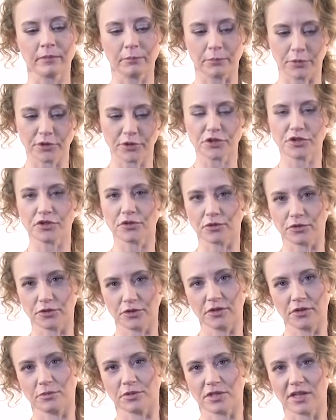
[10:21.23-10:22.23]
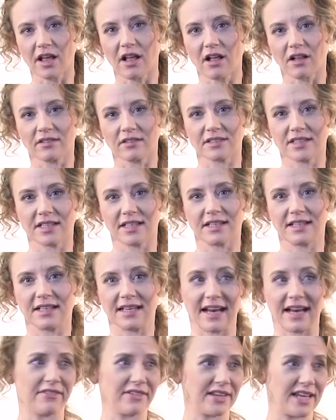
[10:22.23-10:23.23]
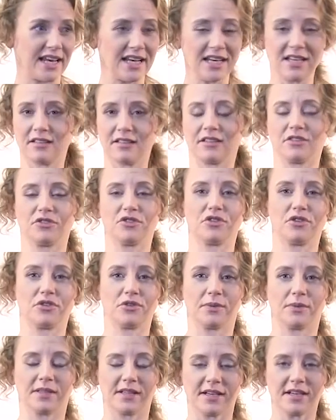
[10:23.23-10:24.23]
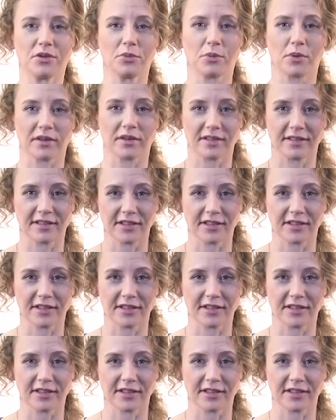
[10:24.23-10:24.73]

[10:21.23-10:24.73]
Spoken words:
personal to themselves than it having anything to do with anyone in